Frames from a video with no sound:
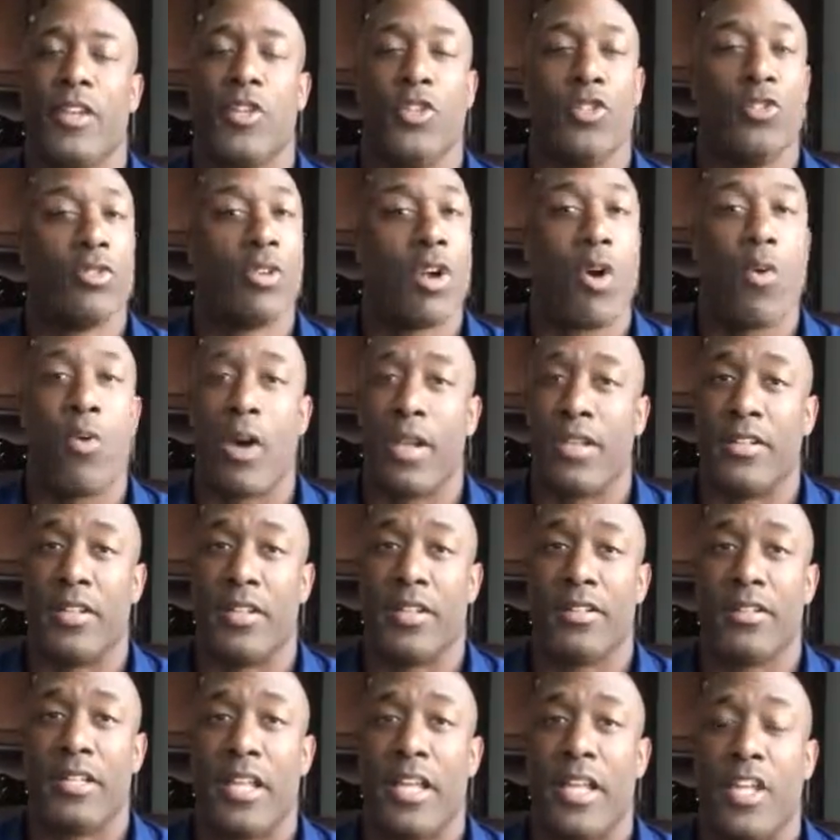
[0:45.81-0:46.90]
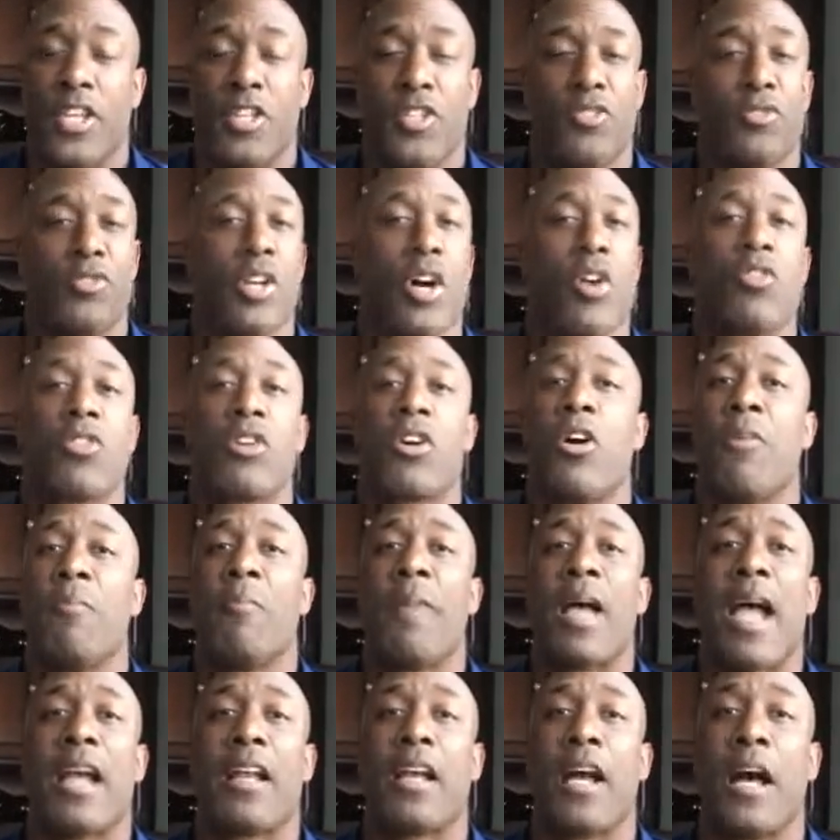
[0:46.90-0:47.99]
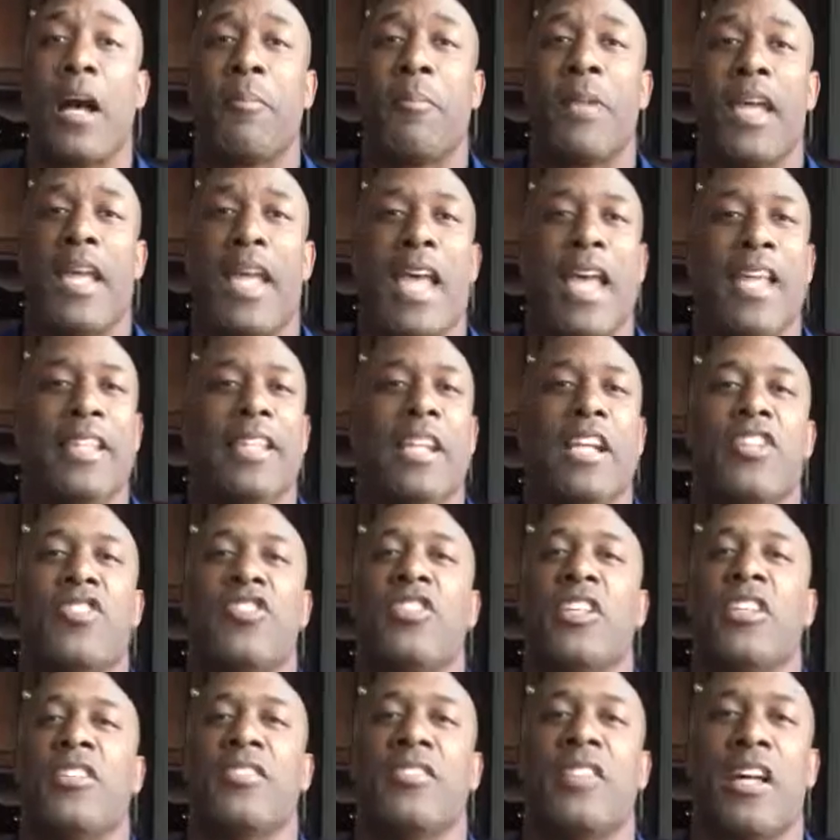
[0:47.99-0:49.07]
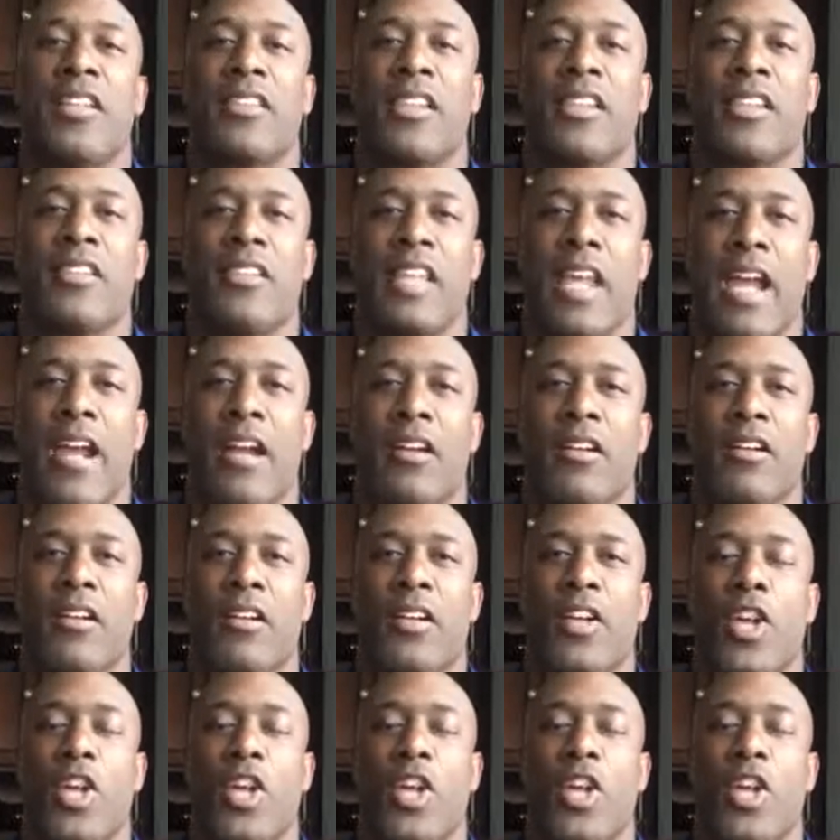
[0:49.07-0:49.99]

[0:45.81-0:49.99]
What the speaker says: you go under. You don't come back up and there's just nothing there.